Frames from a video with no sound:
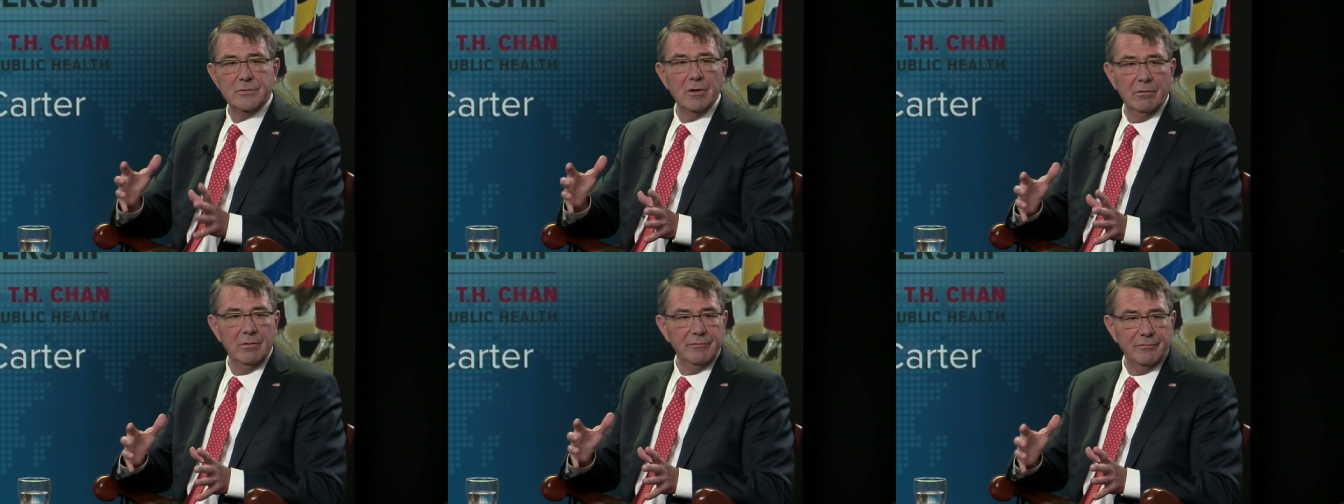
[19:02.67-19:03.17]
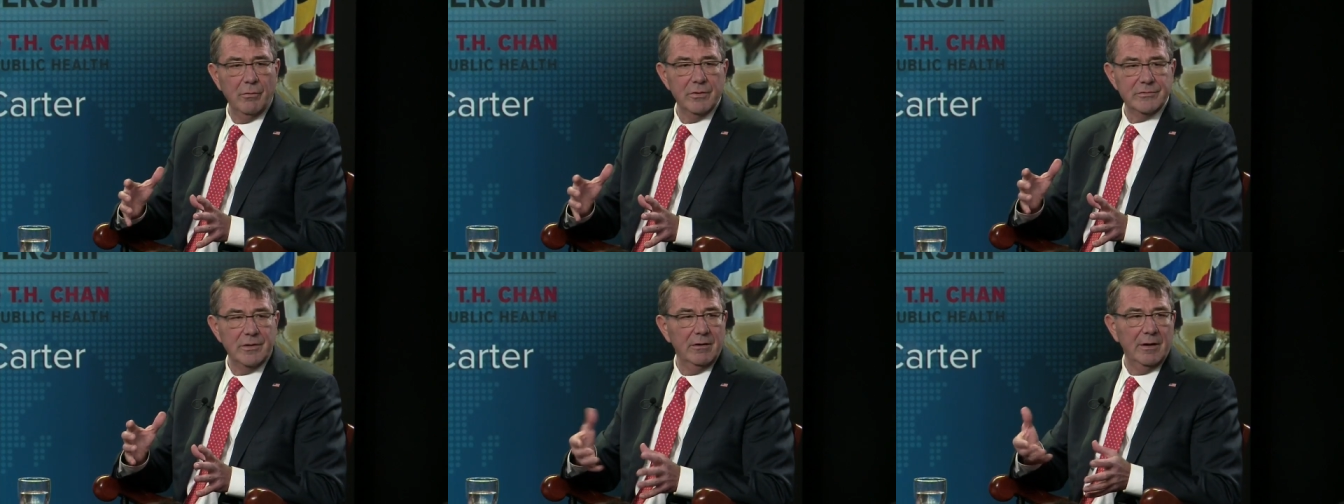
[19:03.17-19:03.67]
deterrent
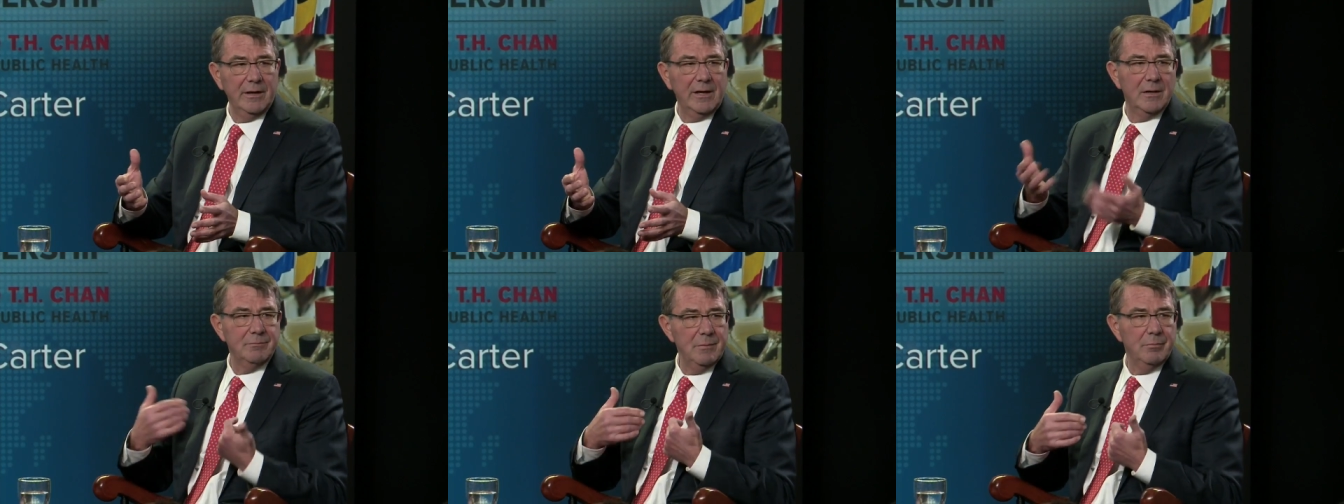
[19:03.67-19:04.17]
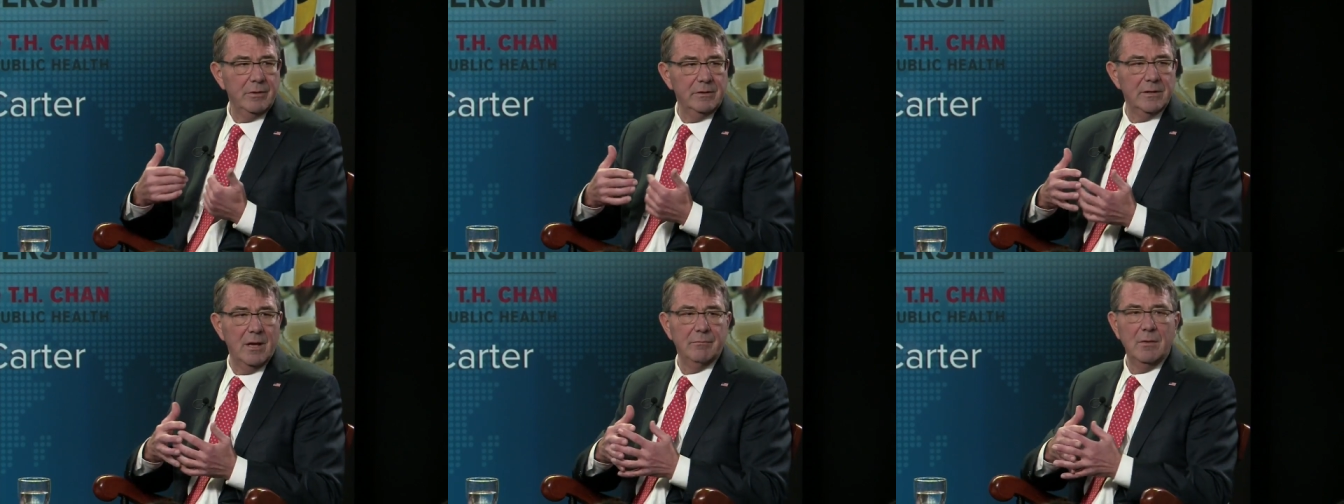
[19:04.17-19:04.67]
force there, and I can't be
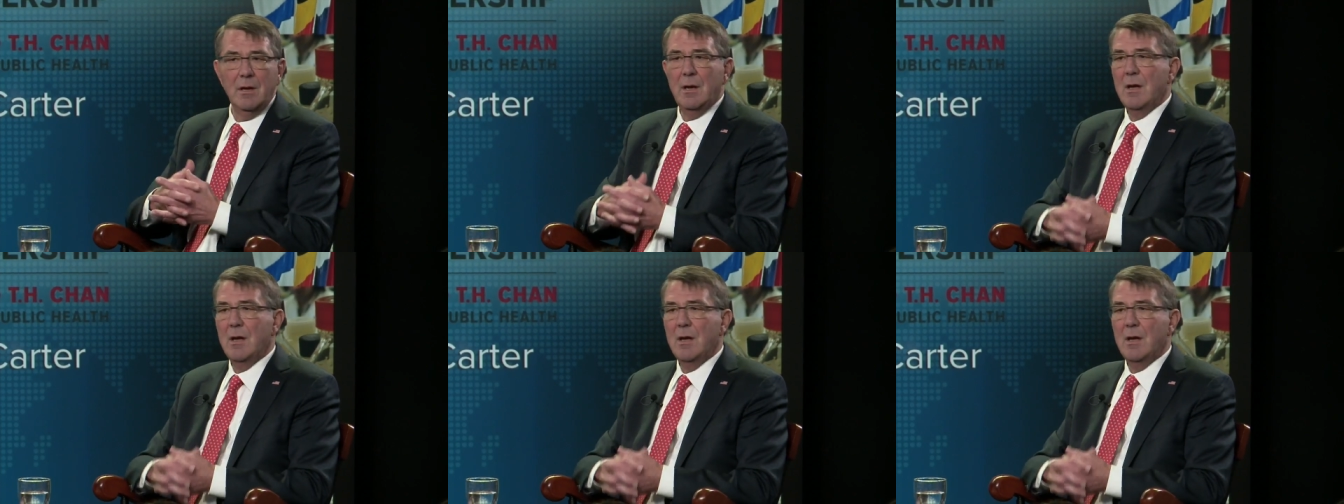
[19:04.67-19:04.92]
putting them.